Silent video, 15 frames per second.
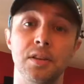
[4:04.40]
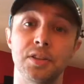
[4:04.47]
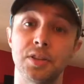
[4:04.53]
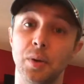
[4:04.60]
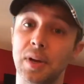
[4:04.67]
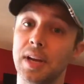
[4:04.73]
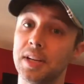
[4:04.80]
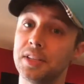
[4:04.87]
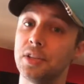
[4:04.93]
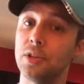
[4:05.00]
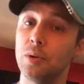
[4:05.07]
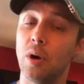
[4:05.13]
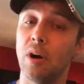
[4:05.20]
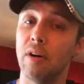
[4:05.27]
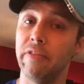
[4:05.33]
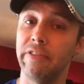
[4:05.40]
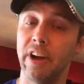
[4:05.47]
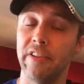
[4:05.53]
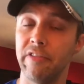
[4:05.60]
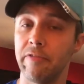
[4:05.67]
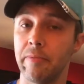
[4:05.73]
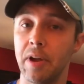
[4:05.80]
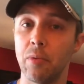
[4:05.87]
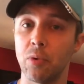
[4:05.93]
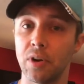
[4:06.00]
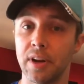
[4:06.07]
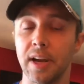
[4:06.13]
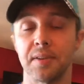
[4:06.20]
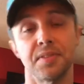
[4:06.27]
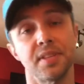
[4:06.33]
So I got to do all 5 of my
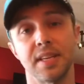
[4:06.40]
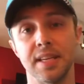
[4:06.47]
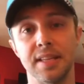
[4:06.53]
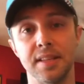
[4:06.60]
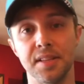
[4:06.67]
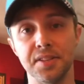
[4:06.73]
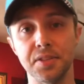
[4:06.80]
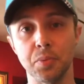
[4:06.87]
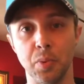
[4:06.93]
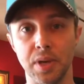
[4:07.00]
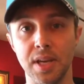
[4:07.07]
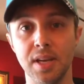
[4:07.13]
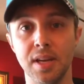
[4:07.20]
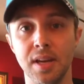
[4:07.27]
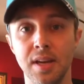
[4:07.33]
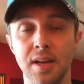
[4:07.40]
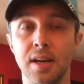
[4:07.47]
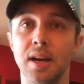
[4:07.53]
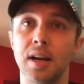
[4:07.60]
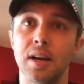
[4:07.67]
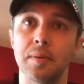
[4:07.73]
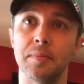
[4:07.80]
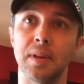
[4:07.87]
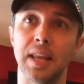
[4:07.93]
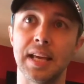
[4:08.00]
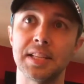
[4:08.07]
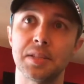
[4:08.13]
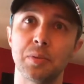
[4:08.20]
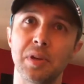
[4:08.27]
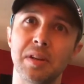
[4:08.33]
workouts again this week.
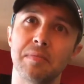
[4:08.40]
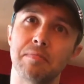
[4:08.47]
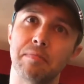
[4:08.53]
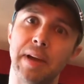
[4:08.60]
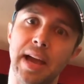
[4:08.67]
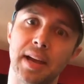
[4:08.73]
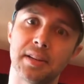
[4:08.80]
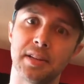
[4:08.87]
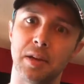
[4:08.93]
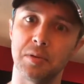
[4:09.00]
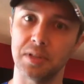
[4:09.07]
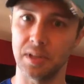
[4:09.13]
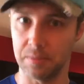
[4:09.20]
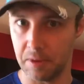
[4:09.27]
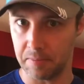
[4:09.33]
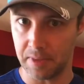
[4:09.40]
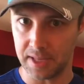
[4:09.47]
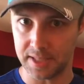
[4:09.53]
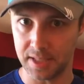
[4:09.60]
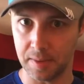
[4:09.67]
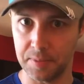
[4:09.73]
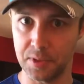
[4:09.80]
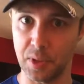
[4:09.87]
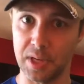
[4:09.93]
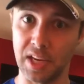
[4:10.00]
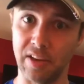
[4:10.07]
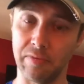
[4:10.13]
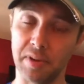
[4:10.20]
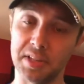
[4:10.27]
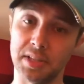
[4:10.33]
Last week, back day was a little bit messed up, so I
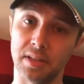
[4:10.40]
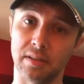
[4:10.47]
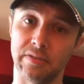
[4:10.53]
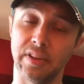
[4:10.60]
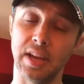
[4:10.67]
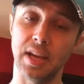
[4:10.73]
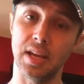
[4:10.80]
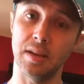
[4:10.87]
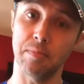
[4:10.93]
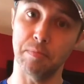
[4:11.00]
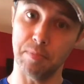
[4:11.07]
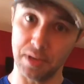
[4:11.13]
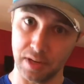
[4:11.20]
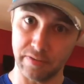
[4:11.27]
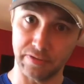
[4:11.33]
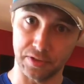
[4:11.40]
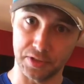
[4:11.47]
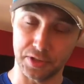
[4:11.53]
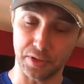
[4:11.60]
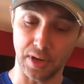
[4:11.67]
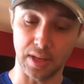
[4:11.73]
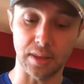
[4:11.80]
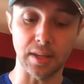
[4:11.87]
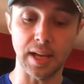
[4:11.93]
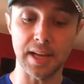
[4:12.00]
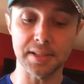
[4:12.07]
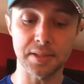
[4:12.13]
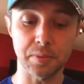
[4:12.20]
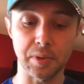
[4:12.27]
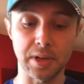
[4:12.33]
gave myself a B for strength
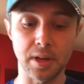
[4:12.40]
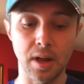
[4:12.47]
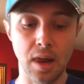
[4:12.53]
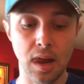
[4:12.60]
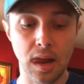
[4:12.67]
last week.